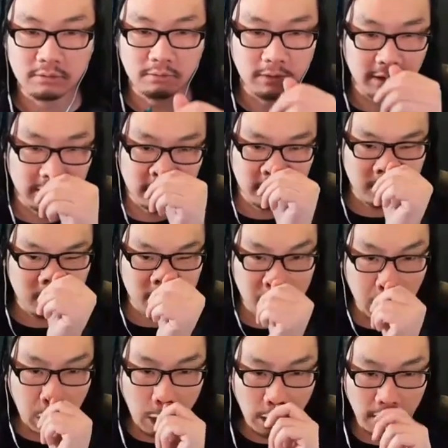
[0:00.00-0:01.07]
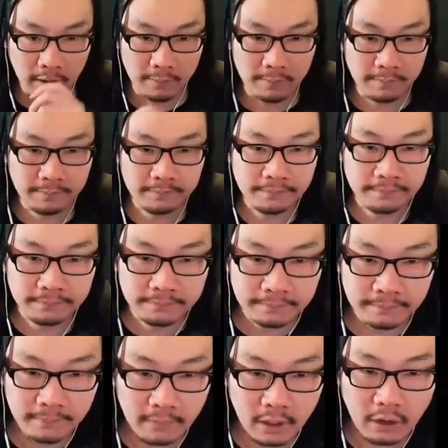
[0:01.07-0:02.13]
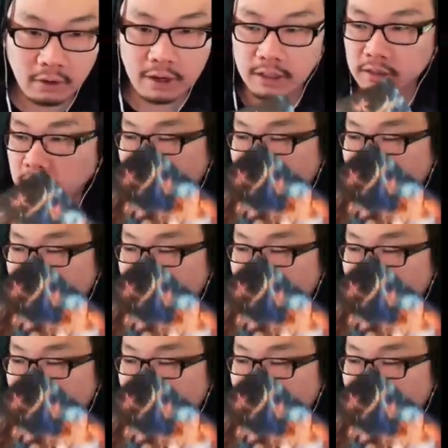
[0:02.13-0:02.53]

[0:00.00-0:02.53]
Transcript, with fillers: watched that. Um, all right.